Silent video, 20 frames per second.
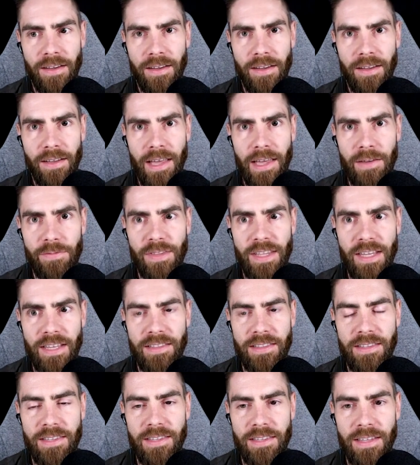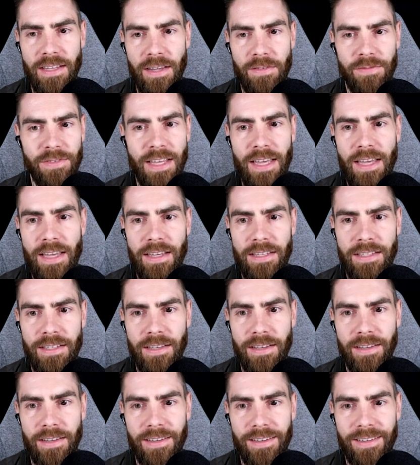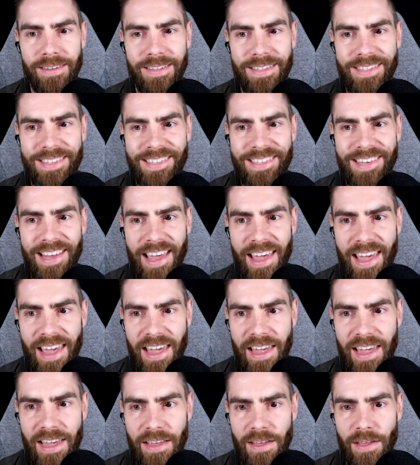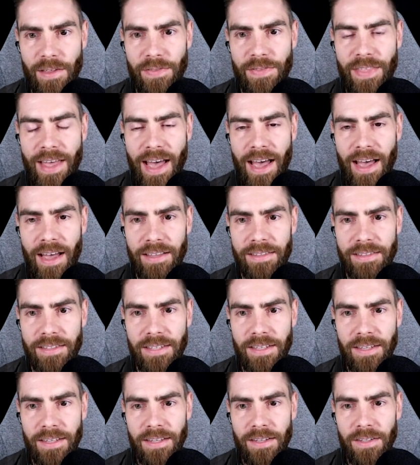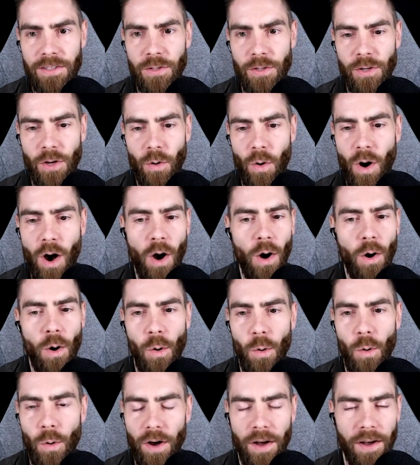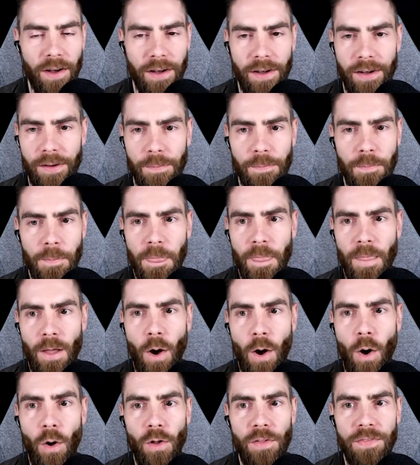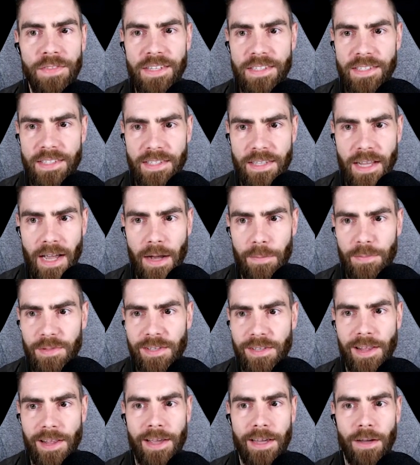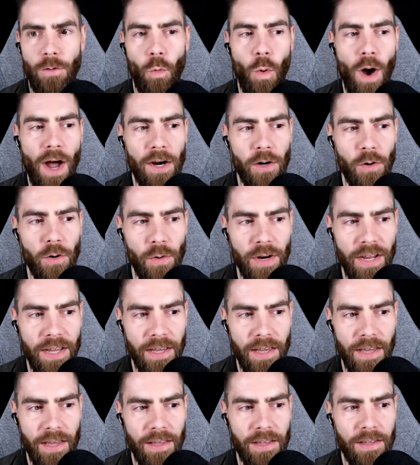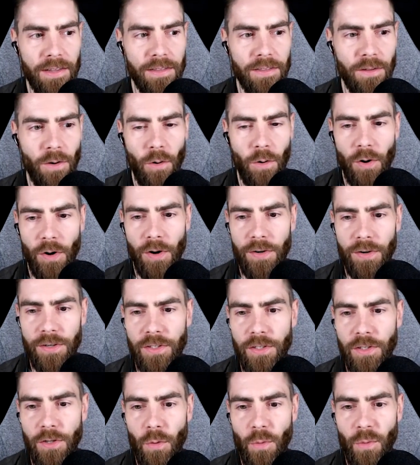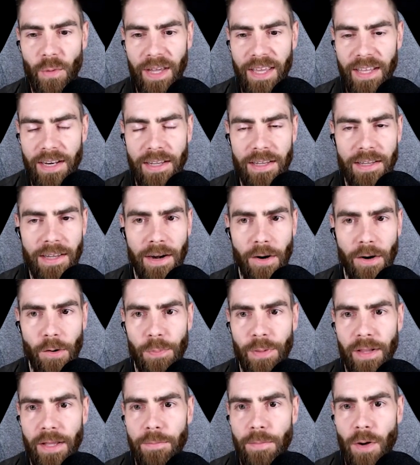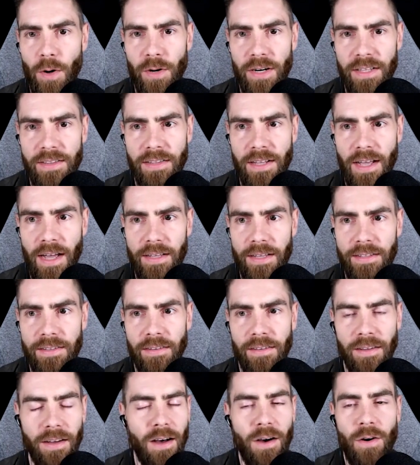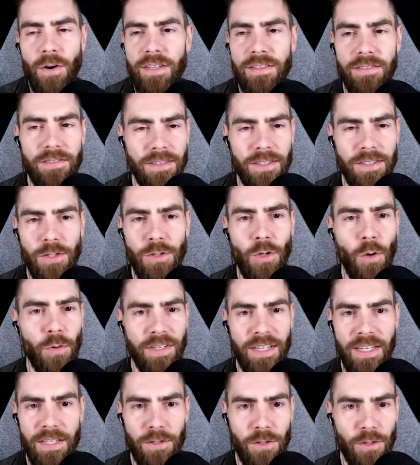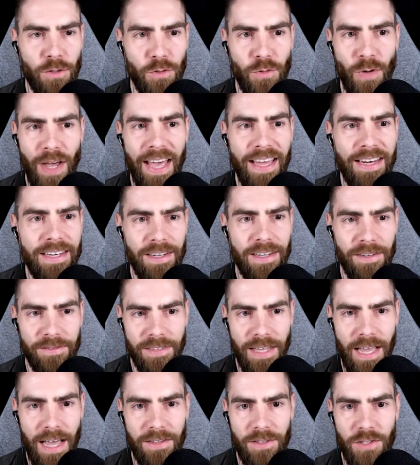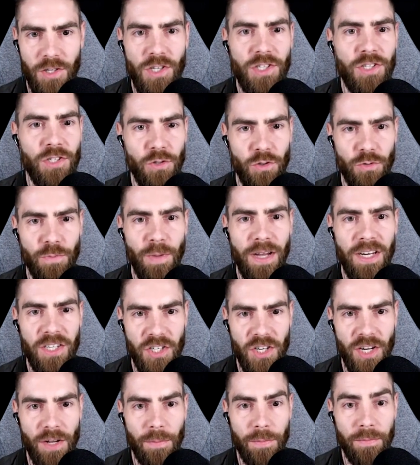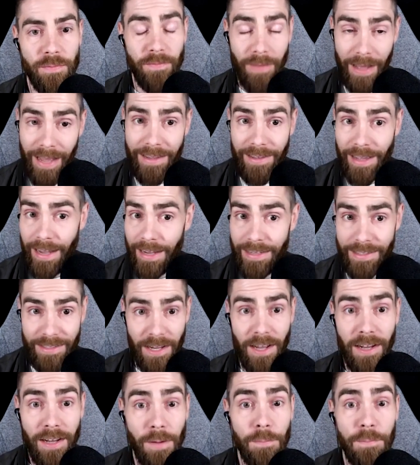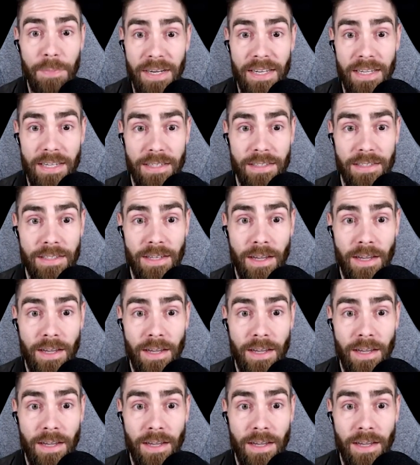if they if they say that you know oh um, all these steps like wiring in or you know hitting airplane mode at night oh it you don't need to do any of that just use my chip i i saw companies